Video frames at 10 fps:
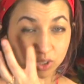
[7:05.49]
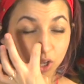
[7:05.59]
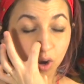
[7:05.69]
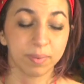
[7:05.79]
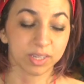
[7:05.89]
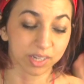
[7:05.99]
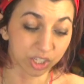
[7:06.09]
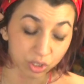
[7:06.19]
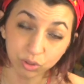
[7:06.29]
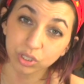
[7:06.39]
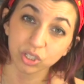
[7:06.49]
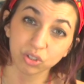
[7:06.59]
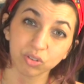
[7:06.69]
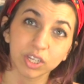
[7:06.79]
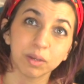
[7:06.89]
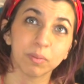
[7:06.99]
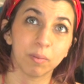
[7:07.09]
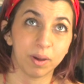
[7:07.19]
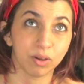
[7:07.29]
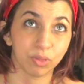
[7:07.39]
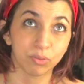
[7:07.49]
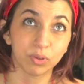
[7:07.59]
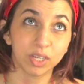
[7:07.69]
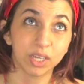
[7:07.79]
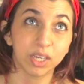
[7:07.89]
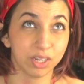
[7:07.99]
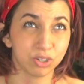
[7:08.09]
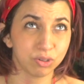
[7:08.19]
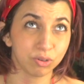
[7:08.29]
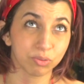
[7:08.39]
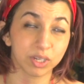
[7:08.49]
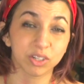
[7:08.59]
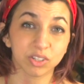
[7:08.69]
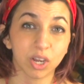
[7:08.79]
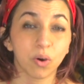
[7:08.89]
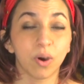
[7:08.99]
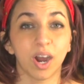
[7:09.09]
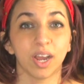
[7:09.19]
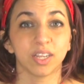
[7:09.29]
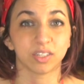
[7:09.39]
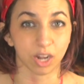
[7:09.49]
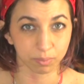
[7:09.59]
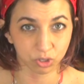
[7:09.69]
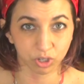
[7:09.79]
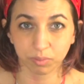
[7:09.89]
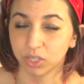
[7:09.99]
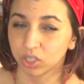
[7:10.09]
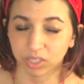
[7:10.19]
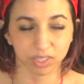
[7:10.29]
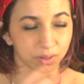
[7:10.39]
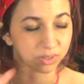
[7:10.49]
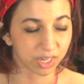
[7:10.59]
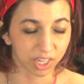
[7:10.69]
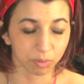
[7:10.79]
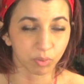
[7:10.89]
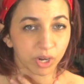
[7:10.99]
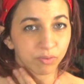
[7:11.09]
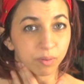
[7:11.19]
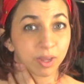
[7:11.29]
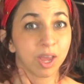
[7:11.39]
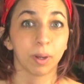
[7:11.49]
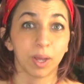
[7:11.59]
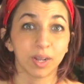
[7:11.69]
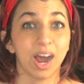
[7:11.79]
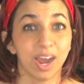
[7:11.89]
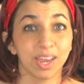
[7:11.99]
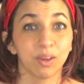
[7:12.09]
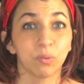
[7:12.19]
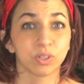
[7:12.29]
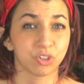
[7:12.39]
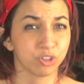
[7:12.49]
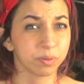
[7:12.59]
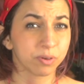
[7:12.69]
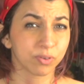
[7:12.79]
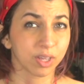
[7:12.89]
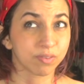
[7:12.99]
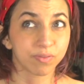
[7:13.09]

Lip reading: so, because I used to stream about 3 years ago. I stopped streaming just because I was taking a break from it, but I was a streamer for like